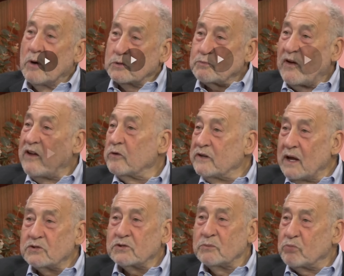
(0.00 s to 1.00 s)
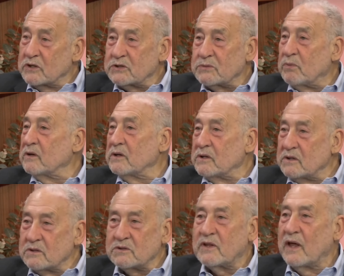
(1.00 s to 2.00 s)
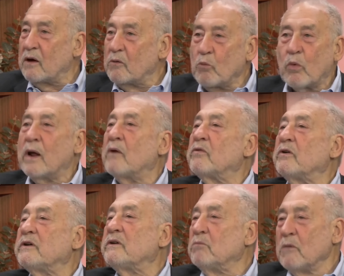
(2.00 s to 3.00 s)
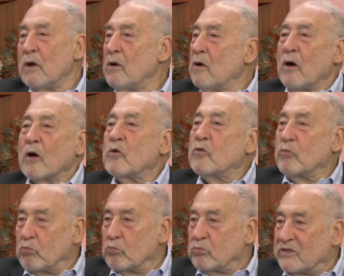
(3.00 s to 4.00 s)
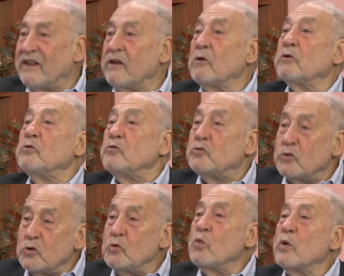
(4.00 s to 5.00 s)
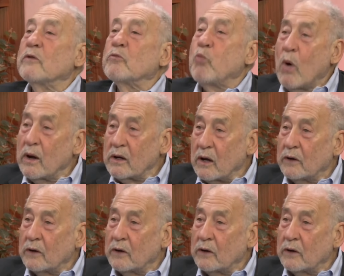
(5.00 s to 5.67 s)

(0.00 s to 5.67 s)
The favored nation principle is that whatever deal you do with one